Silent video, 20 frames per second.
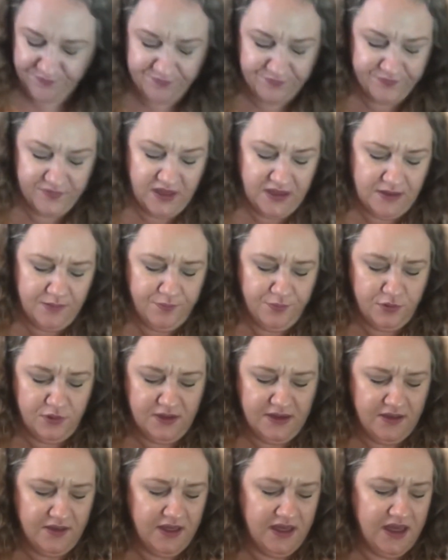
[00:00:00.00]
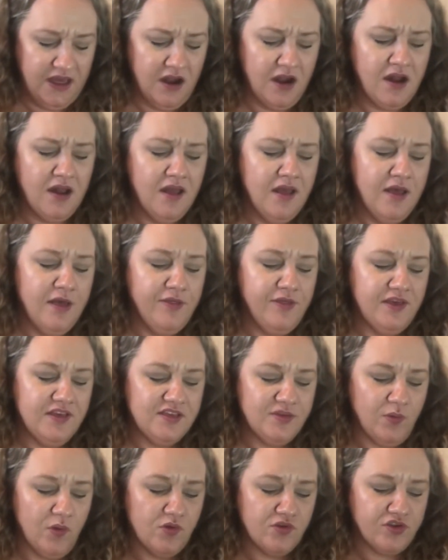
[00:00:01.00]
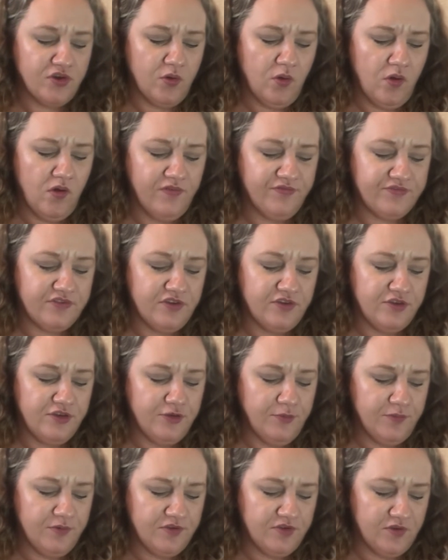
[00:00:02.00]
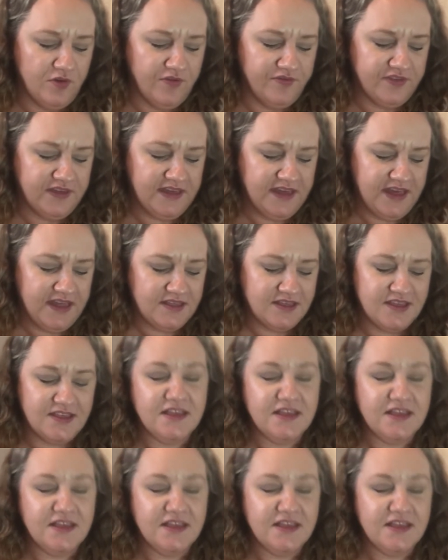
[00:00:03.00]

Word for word: kind of pulling out here. The Schwarzkopf Super Soft Kids